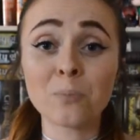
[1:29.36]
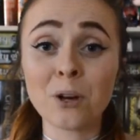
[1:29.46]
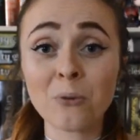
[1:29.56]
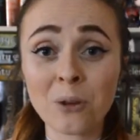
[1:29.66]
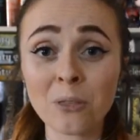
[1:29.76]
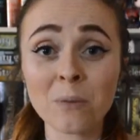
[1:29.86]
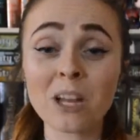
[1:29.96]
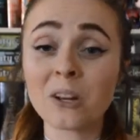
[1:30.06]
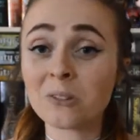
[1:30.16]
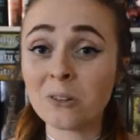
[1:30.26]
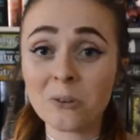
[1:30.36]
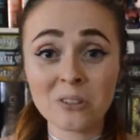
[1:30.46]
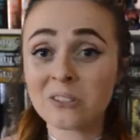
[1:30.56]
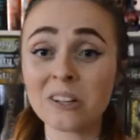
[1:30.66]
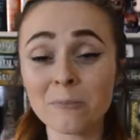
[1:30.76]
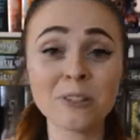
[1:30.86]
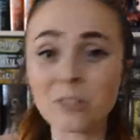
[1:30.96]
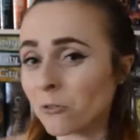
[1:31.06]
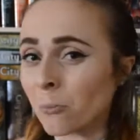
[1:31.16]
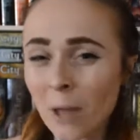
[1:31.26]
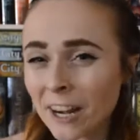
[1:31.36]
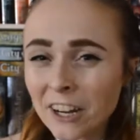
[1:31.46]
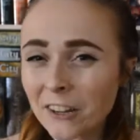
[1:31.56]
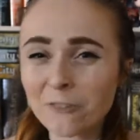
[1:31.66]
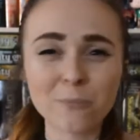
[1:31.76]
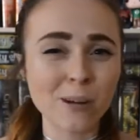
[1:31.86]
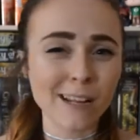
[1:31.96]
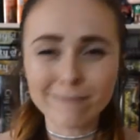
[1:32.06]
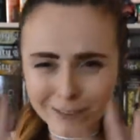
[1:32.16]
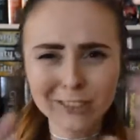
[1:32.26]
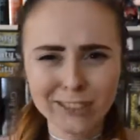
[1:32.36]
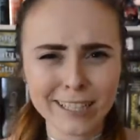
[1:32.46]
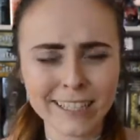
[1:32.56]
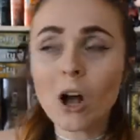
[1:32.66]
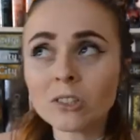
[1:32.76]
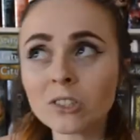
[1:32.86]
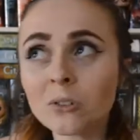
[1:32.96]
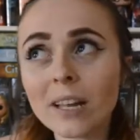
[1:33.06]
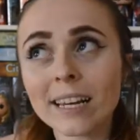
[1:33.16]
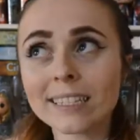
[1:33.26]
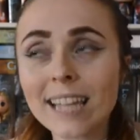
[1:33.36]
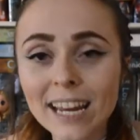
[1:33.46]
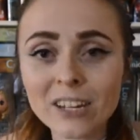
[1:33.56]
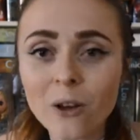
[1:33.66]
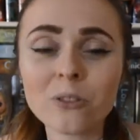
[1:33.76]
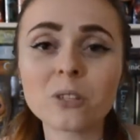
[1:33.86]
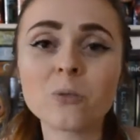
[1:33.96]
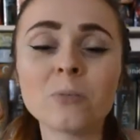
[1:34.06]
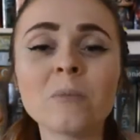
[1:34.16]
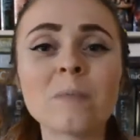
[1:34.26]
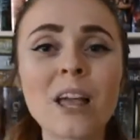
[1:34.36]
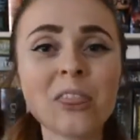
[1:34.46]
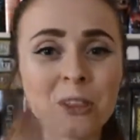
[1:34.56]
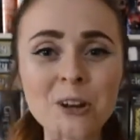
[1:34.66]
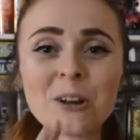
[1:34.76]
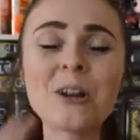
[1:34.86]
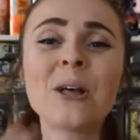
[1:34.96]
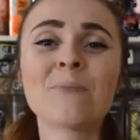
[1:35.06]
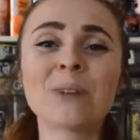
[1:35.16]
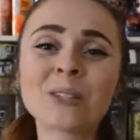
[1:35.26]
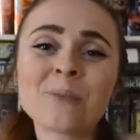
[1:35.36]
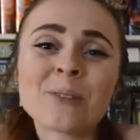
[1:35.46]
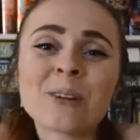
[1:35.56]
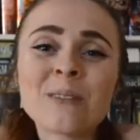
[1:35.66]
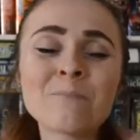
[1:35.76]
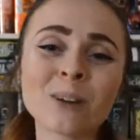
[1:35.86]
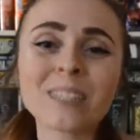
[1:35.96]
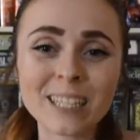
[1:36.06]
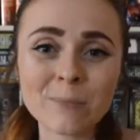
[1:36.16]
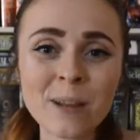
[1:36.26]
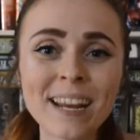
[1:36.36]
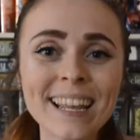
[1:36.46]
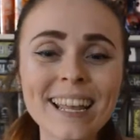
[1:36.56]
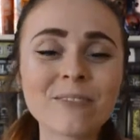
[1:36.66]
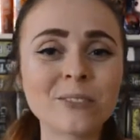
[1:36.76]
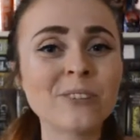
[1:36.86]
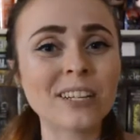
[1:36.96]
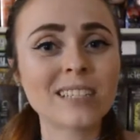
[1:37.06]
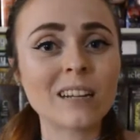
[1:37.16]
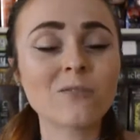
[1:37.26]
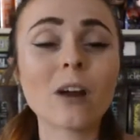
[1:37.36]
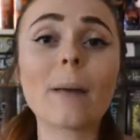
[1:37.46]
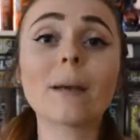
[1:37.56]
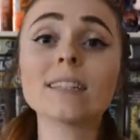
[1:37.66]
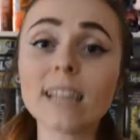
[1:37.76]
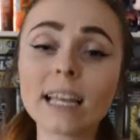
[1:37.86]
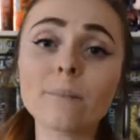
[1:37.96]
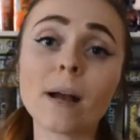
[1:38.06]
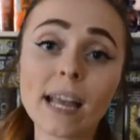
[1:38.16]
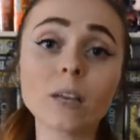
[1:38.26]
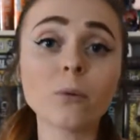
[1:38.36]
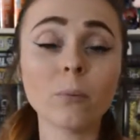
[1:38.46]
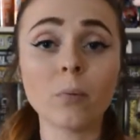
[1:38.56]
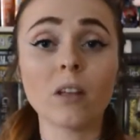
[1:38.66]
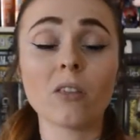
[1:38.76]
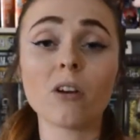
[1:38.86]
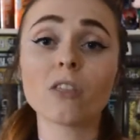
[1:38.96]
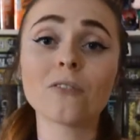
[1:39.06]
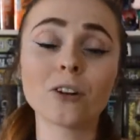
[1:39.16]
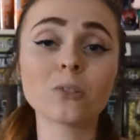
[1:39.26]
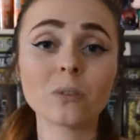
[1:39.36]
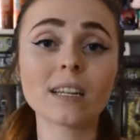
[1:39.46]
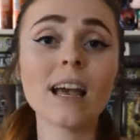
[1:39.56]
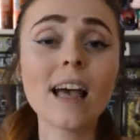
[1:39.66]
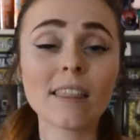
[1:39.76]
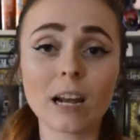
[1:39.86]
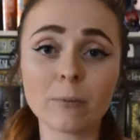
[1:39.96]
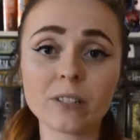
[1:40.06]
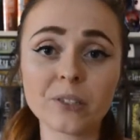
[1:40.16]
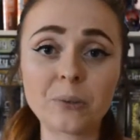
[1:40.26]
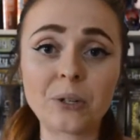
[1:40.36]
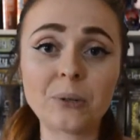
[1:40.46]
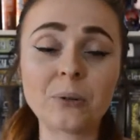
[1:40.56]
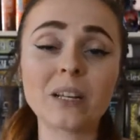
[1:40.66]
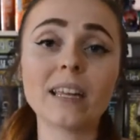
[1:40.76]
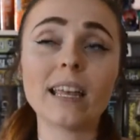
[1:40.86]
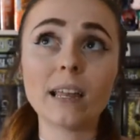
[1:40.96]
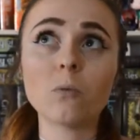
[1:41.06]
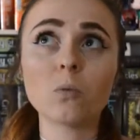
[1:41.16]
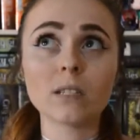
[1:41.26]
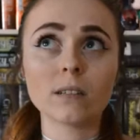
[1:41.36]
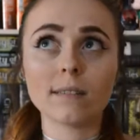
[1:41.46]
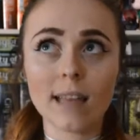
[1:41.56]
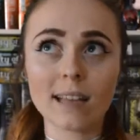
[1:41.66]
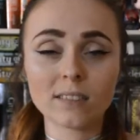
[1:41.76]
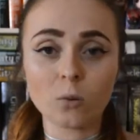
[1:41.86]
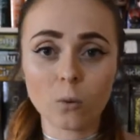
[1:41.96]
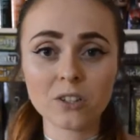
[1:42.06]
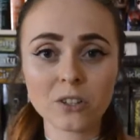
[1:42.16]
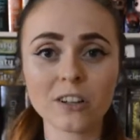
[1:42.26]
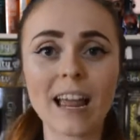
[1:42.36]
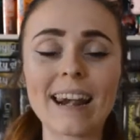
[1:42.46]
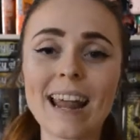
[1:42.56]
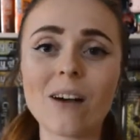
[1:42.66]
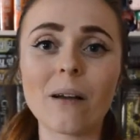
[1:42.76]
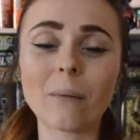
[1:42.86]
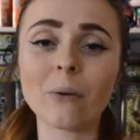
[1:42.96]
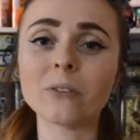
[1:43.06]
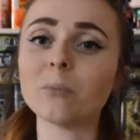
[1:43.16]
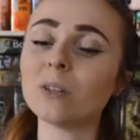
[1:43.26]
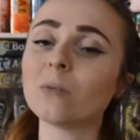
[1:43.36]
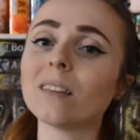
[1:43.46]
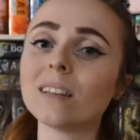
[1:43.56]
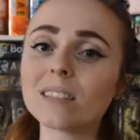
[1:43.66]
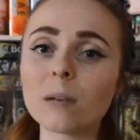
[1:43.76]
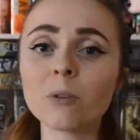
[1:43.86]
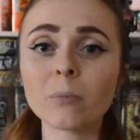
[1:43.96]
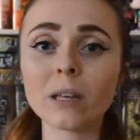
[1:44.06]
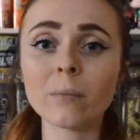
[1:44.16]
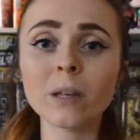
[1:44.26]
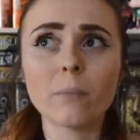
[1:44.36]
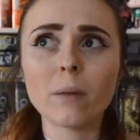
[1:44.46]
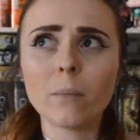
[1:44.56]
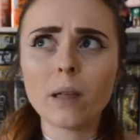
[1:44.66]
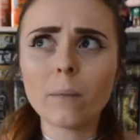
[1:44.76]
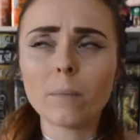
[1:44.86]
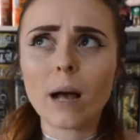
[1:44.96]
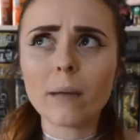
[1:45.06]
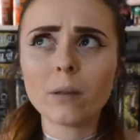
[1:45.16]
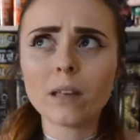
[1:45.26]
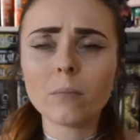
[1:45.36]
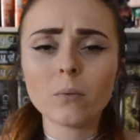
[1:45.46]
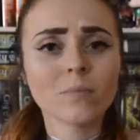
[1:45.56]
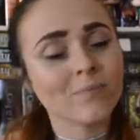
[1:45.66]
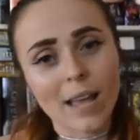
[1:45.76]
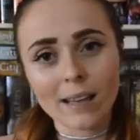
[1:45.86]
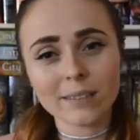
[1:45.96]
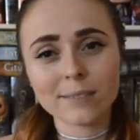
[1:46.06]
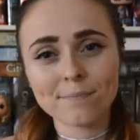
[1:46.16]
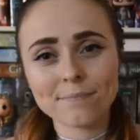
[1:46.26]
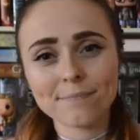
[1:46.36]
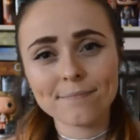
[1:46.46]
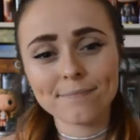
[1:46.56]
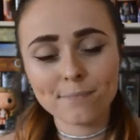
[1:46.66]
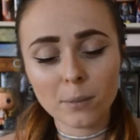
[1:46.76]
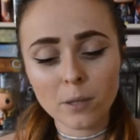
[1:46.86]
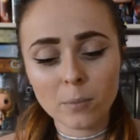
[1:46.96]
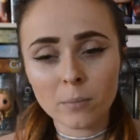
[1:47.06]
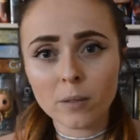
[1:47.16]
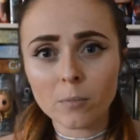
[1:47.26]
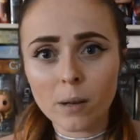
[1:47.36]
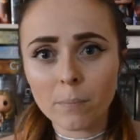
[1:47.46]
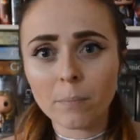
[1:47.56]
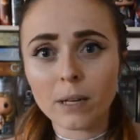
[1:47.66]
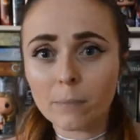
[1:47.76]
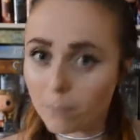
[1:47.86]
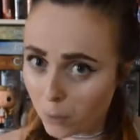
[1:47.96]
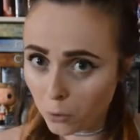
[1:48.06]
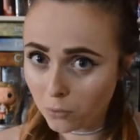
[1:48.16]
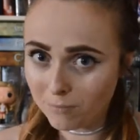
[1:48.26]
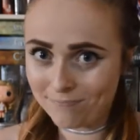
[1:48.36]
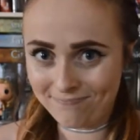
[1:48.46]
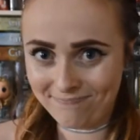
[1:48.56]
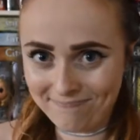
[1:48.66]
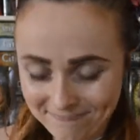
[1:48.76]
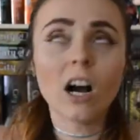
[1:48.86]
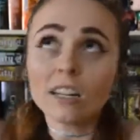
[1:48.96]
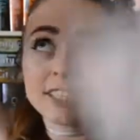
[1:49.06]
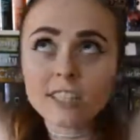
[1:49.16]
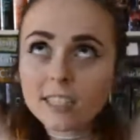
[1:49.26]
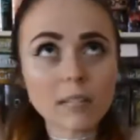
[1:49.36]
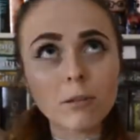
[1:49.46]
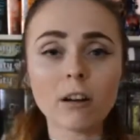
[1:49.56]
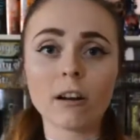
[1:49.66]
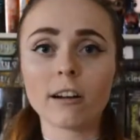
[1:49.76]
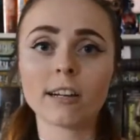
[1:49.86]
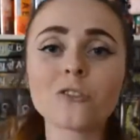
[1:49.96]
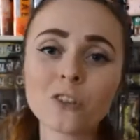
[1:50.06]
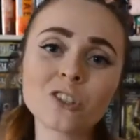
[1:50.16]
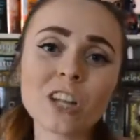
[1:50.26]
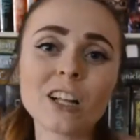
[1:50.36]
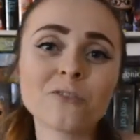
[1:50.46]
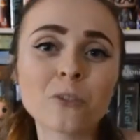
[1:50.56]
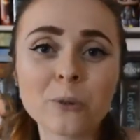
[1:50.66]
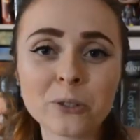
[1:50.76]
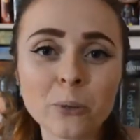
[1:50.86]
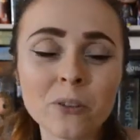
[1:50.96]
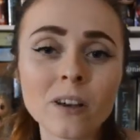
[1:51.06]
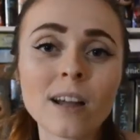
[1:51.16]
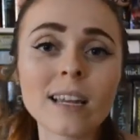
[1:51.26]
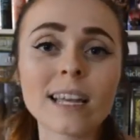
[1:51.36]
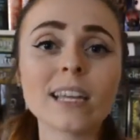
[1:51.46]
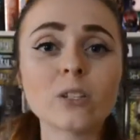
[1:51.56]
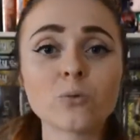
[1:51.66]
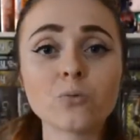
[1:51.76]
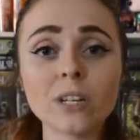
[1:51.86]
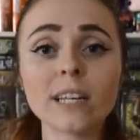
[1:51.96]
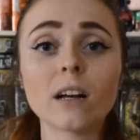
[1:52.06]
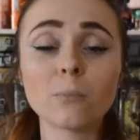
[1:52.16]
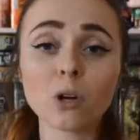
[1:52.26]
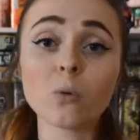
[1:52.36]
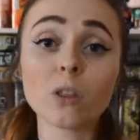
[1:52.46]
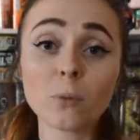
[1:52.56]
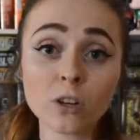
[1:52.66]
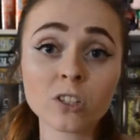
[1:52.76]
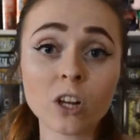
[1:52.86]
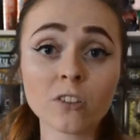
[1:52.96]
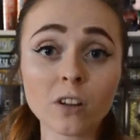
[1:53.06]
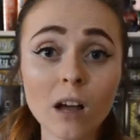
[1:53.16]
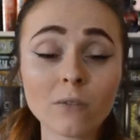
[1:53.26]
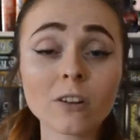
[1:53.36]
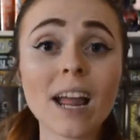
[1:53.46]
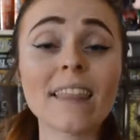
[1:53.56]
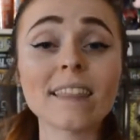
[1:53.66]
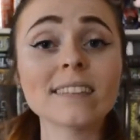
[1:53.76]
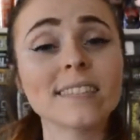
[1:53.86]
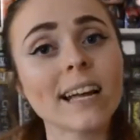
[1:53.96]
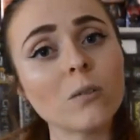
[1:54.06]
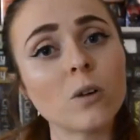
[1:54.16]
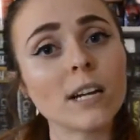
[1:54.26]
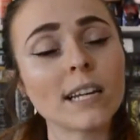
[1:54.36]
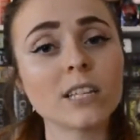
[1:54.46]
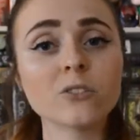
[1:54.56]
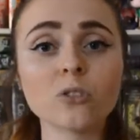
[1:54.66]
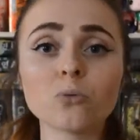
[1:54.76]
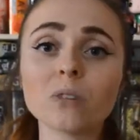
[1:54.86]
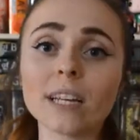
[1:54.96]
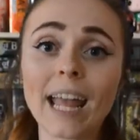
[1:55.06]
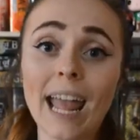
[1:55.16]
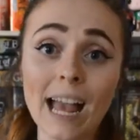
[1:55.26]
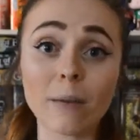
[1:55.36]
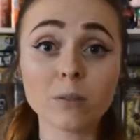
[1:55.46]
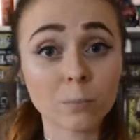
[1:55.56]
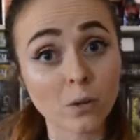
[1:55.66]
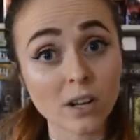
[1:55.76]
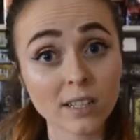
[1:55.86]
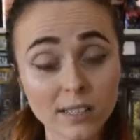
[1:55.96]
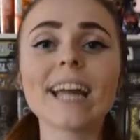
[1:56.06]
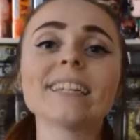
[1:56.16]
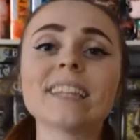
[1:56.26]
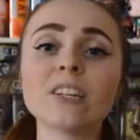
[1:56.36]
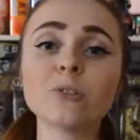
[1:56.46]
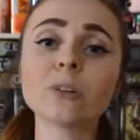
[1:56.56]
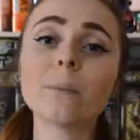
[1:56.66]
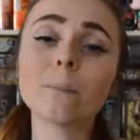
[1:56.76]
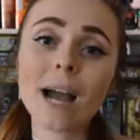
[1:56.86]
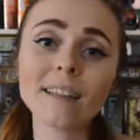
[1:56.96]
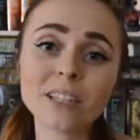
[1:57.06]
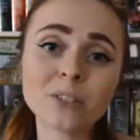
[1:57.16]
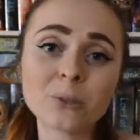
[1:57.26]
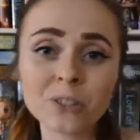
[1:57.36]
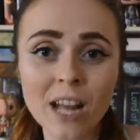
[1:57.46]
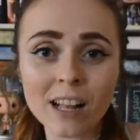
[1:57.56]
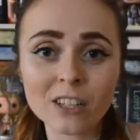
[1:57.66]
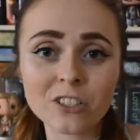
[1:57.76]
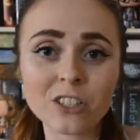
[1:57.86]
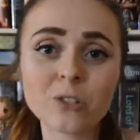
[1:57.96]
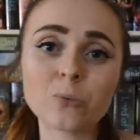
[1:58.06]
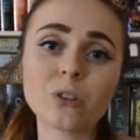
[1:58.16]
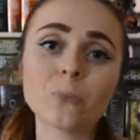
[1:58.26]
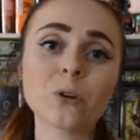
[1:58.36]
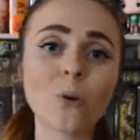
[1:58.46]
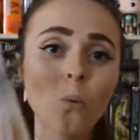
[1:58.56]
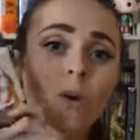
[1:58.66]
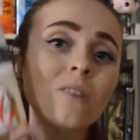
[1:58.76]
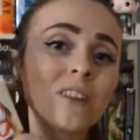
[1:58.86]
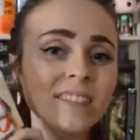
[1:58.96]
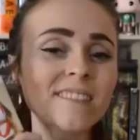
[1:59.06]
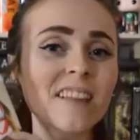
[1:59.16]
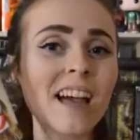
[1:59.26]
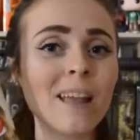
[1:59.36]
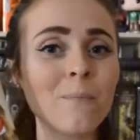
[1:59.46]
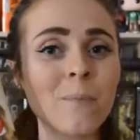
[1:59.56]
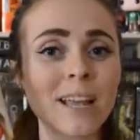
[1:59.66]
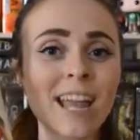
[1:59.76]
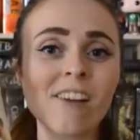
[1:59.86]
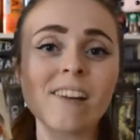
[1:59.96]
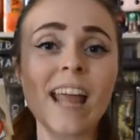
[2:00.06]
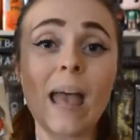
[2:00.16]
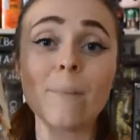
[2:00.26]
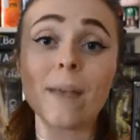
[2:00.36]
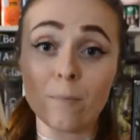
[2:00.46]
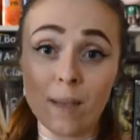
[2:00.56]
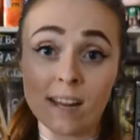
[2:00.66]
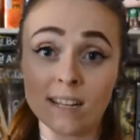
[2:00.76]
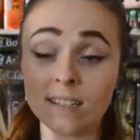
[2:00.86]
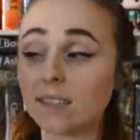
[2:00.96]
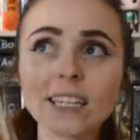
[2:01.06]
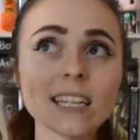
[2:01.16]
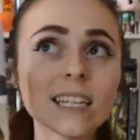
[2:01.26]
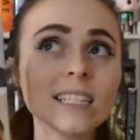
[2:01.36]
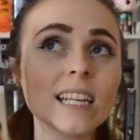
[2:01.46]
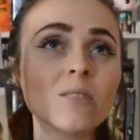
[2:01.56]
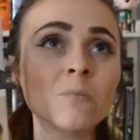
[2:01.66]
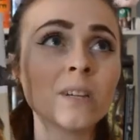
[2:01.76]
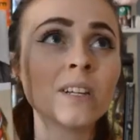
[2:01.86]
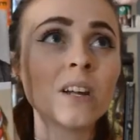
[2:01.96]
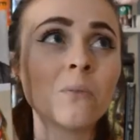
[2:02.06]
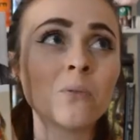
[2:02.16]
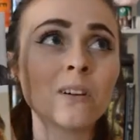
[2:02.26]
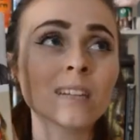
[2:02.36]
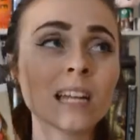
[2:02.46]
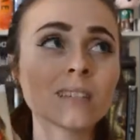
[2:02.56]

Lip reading: bear with me. I know this is going to be a little repetitive, but you'll see. Also, an exciting note, this will be my 3rd BookTubeAthon participating in, which I'm very excited for, and my 2nd Biannual Bibliothon. The first one that I participated in was last winter, and now I'm going to be doing the summer bib. Bib? Yes. Bib-de-bib-de-bib-de-boo. On to the TBR. The first challenge for BookTubeAthon is read a book with a person on the cover, and the second one is to read a hyped book. I decided to combine these 2 challenges with the book One of Us is Lying by Karen M. McManus. This has been a book that's